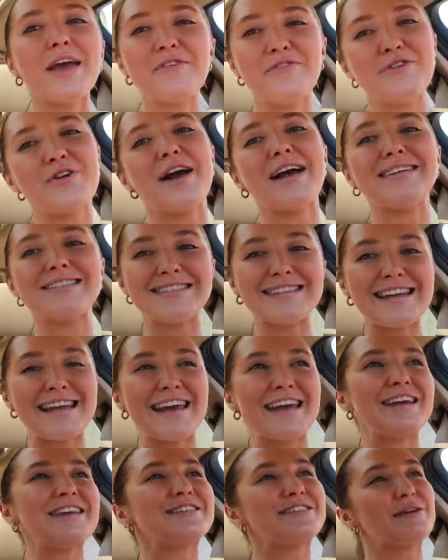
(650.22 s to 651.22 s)
if you guys
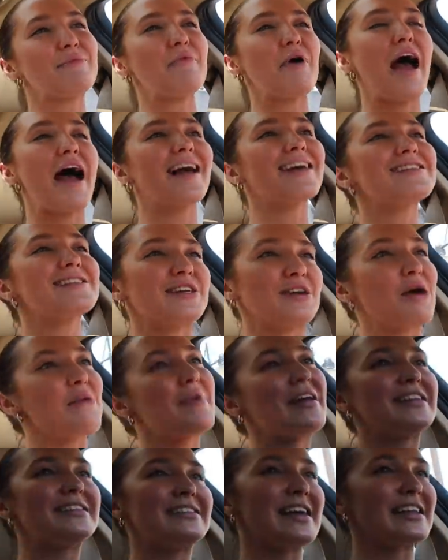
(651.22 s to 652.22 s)
need some recs, there will be a